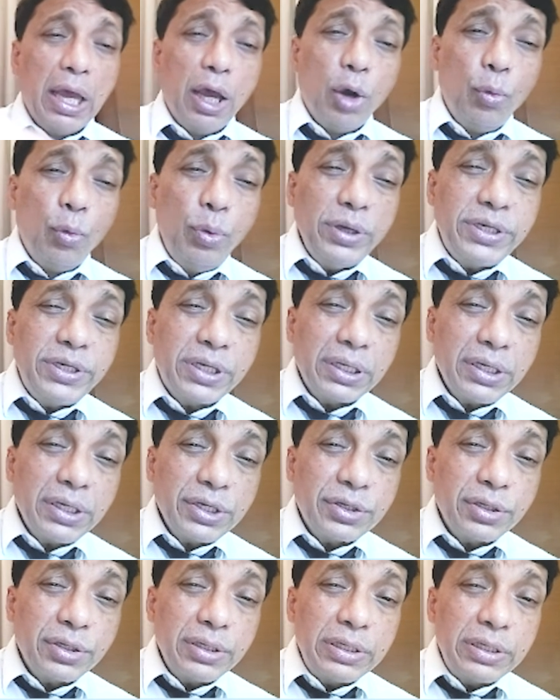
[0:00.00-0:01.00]
Which
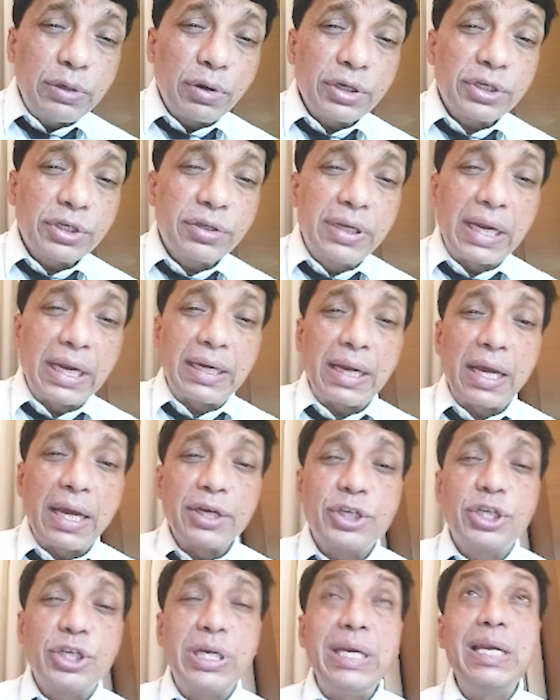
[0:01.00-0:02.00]
condition you get a
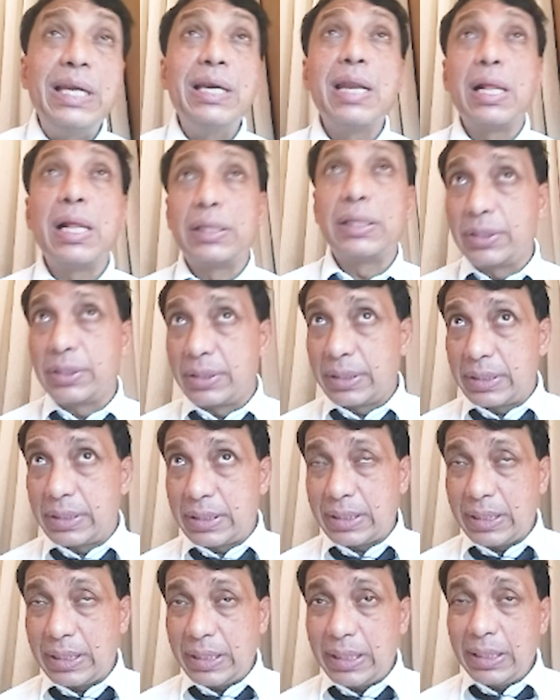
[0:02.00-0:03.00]
shield ulcer is
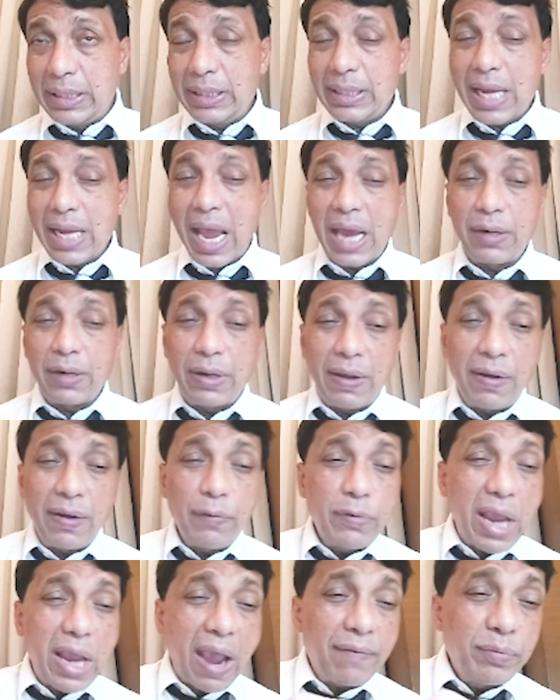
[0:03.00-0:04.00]
seen, and
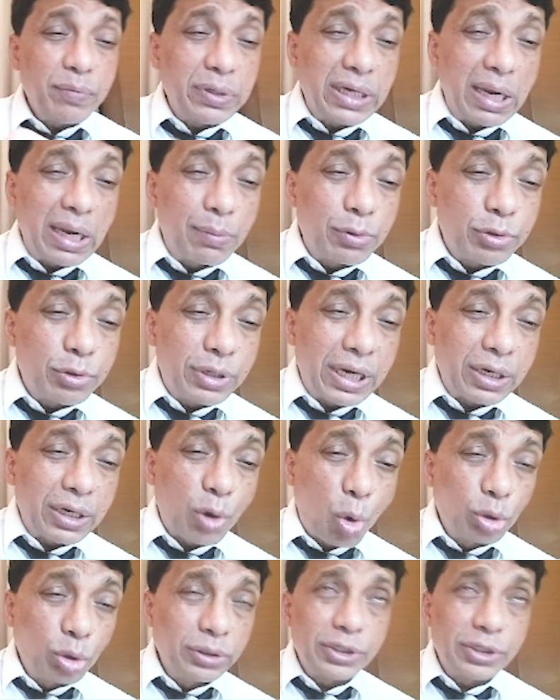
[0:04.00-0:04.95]
here we haven't been able to get all